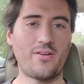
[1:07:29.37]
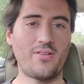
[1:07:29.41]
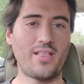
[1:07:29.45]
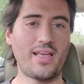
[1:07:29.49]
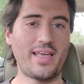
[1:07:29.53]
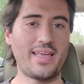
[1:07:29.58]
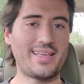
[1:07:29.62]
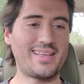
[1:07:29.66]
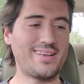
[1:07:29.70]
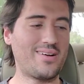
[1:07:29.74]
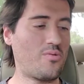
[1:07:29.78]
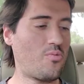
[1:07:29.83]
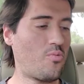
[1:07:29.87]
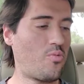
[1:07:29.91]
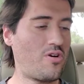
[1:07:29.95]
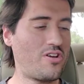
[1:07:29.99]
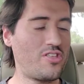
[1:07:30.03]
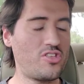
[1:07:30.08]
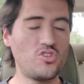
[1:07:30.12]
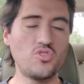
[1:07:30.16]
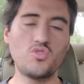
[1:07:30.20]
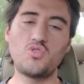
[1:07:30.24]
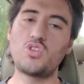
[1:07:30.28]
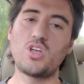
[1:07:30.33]

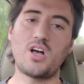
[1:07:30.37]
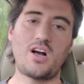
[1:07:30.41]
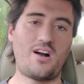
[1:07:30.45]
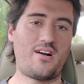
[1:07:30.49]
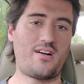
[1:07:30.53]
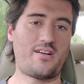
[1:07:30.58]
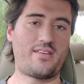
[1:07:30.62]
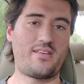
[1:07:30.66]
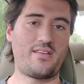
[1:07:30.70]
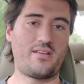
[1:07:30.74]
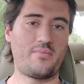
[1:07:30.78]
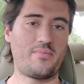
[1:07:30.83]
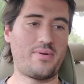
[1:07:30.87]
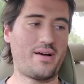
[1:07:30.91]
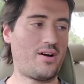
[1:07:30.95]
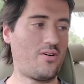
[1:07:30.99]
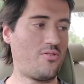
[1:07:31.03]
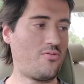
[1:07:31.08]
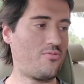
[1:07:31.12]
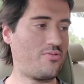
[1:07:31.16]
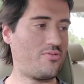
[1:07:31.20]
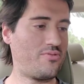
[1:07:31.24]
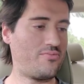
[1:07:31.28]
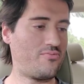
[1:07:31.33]
And
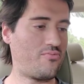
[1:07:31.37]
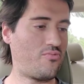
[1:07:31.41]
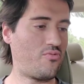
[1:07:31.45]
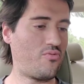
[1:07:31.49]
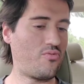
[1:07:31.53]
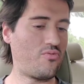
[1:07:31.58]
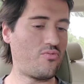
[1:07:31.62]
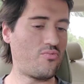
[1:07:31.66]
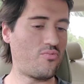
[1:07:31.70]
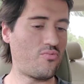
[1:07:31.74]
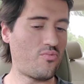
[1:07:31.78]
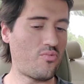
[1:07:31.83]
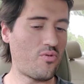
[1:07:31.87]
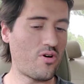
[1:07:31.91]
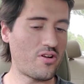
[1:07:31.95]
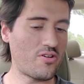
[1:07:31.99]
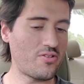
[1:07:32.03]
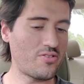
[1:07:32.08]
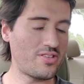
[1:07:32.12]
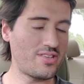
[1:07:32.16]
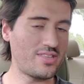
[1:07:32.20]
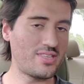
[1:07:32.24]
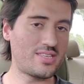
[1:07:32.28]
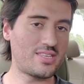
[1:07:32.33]
people
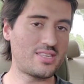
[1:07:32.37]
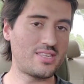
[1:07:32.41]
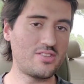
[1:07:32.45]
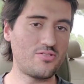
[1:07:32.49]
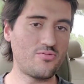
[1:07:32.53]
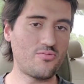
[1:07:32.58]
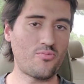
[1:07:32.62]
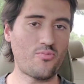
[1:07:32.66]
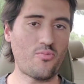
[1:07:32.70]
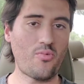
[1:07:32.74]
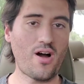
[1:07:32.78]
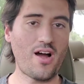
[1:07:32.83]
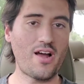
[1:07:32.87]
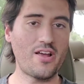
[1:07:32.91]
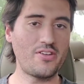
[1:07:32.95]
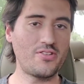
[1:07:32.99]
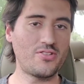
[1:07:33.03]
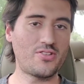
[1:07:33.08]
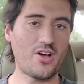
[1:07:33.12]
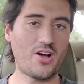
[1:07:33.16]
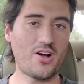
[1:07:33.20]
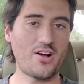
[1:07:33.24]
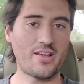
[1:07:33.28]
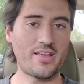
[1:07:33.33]
that are like, what are you
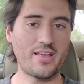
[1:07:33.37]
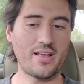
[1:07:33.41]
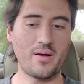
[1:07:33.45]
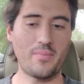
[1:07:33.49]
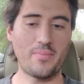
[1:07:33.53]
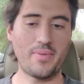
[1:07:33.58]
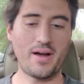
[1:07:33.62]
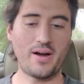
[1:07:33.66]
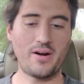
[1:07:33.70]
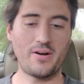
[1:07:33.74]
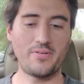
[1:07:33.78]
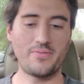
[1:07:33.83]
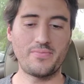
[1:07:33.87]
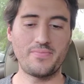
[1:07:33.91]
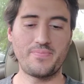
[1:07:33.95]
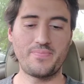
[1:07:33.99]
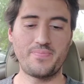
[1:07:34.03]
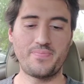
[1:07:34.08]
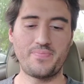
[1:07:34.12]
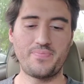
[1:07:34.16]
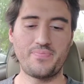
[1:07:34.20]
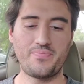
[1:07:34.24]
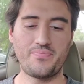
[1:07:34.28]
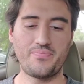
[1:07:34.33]
talking about?
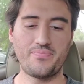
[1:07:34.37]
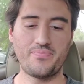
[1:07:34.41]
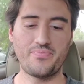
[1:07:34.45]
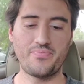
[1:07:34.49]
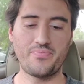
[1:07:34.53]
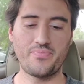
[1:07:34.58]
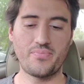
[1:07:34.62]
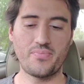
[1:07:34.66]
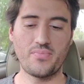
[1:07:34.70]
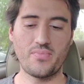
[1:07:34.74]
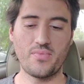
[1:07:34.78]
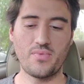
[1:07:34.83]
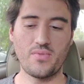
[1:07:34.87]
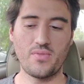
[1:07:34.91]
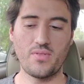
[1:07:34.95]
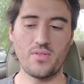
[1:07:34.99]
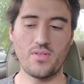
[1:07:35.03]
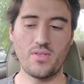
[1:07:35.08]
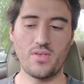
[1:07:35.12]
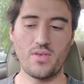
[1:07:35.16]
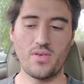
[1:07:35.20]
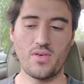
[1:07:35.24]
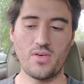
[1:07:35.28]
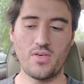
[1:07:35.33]
What are
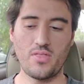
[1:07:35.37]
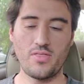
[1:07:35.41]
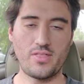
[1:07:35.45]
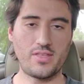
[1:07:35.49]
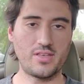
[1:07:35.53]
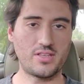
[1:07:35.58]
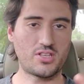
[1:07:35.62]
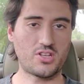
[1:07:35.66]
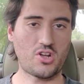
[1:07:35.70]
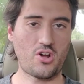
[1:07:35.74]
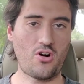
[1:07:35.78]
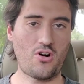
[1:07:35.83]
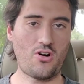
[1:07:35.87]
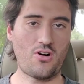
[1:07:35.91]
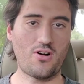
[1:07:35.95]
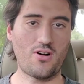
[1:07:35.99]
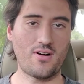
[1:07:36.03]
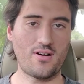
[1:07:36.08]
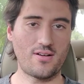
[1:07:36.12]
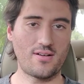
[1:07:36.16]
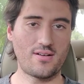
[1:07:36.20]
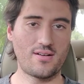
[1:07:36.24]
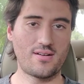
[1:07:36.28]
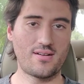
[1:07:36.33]
these? Why are you
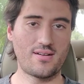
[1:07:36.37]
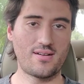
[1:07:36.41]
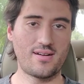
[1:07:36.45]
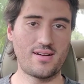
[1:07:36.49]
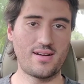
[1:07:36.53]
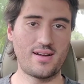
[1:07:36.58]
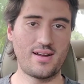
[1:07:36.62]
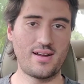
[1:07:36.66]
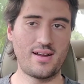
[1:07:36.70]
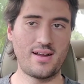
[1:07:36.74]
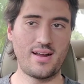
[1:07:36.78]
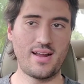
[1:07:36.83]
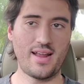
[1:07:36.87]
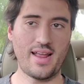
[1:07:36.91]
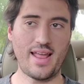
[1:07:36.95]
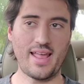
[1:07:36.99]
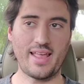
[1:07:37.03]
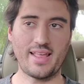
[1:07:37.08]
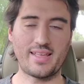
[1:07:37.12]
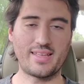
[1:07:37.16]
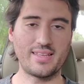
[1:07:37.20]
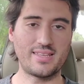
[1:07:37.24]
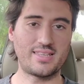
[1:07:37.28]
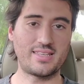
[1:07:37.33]
talking about
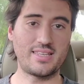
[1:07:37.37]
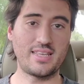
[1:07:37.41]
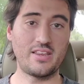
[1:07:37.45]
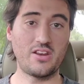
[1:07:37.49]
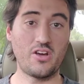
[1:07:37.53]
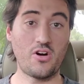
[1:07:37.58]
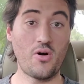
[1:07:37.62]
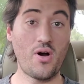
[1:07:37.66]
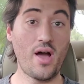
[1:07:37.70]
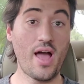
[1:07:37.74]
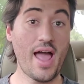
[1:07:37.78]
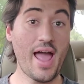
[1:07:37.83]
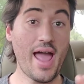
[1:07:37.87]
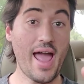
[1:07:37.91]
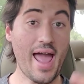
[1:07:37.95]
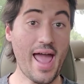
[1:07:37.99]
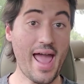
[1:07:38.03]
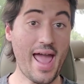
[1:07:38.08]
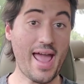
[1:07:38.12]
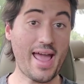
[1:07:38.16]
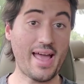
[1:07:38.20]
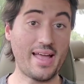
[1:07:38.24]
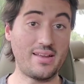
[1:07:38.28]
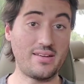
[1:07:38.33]

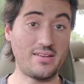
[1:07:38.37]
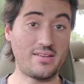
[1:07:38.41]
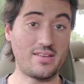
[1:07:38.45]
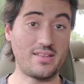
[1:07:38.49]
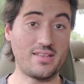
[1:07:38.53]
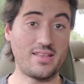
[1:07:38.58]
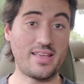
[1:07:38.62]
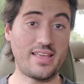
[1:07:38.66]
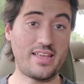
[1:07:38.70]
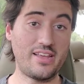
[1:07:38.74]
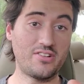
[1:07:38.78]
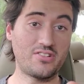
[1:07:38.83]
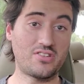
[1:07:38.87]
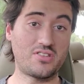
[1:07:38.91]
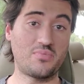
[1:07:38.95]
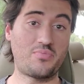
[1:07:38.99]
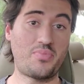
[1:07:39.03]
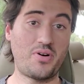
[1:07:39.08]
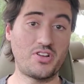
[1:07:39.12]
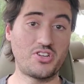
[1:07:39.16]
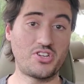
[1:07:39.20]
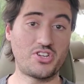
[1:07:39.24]
this car